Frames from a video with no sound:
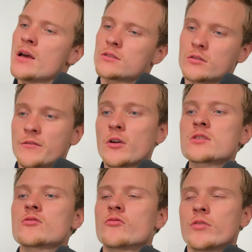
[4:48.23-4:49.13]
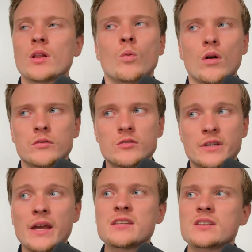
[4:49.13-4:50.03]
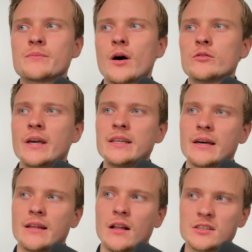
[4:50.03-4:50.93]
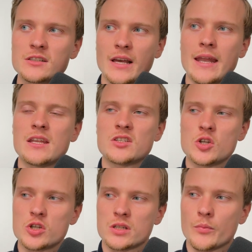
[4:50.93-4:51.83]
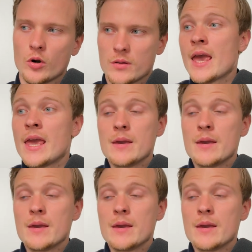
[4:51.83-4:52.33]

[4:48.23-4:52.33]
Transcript: So the first real world use case is about data analysis and decision support.